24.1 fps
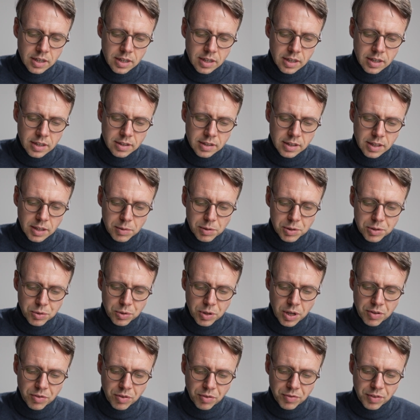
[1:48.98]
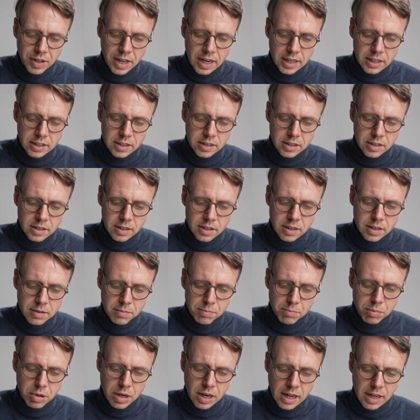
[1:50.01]
is equal to f of x
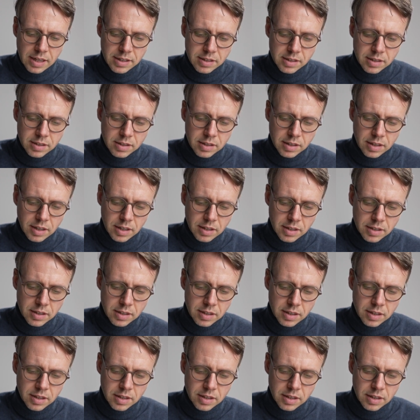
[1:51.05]
plus, and